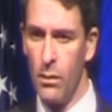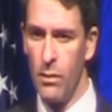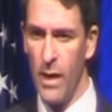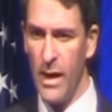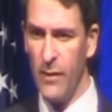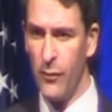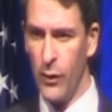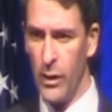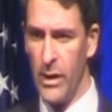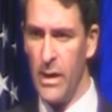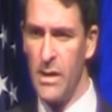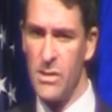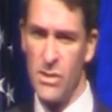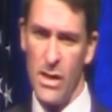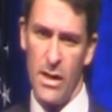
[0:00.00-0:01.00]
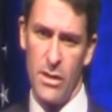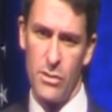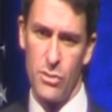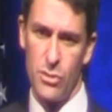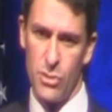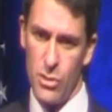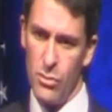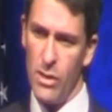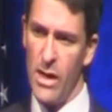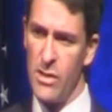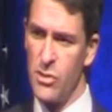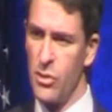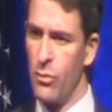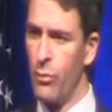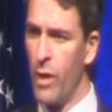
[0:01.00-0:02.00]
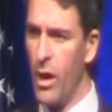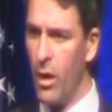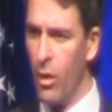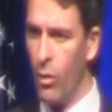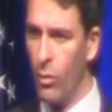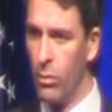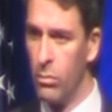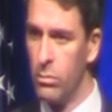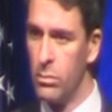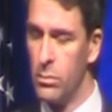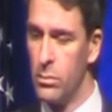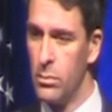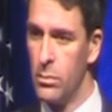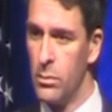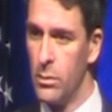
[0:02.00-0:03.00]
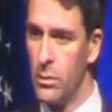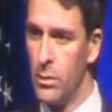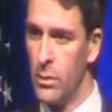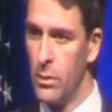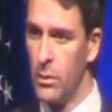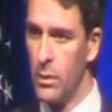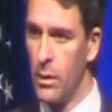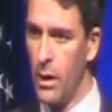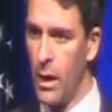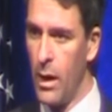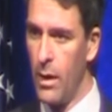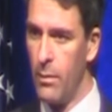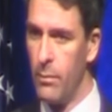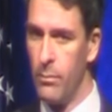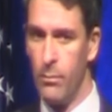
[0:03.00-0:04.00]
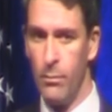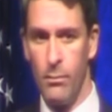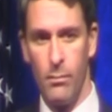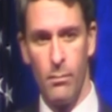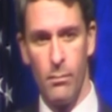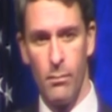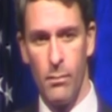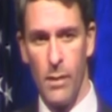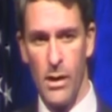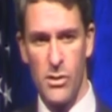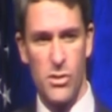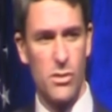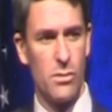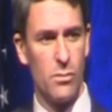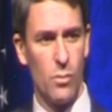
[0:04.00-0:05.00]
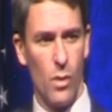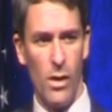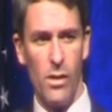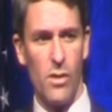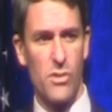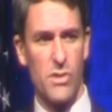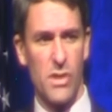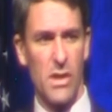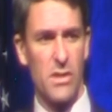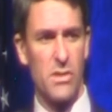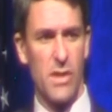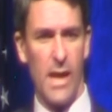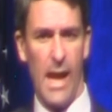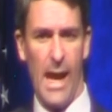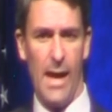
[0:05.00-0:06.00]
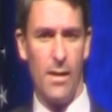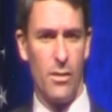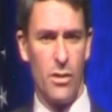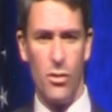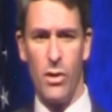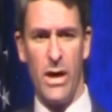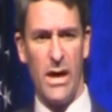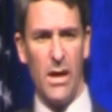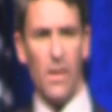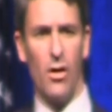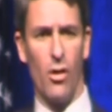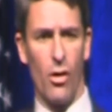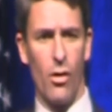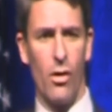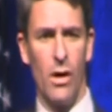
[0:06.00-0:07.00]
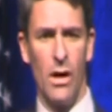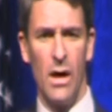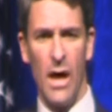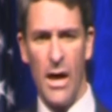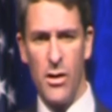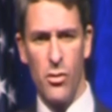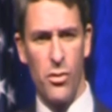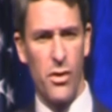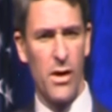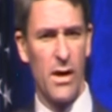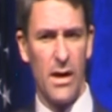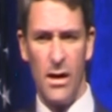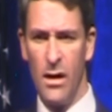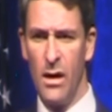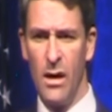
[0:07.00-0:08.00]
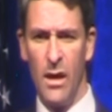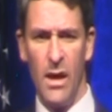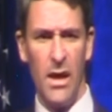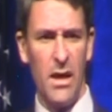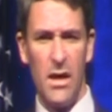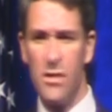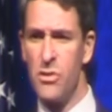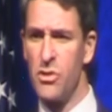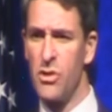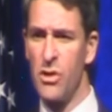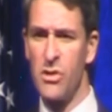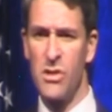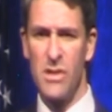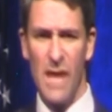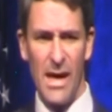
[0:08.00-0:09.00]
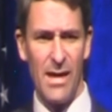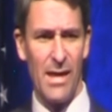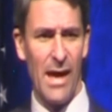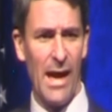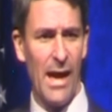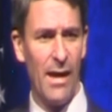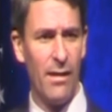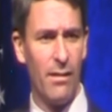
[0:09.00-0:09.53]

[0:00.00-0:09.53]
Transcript: Thankfully, he said it two days in a row. Um, it's one of those things that you hear and you think, he didn't just say that.